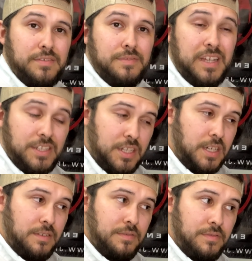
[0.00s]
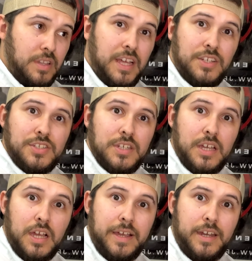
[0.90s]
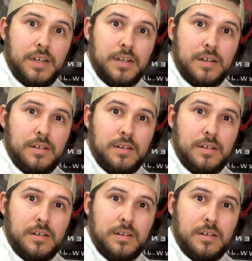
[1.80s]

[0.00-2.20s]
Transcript: flash, flash hider.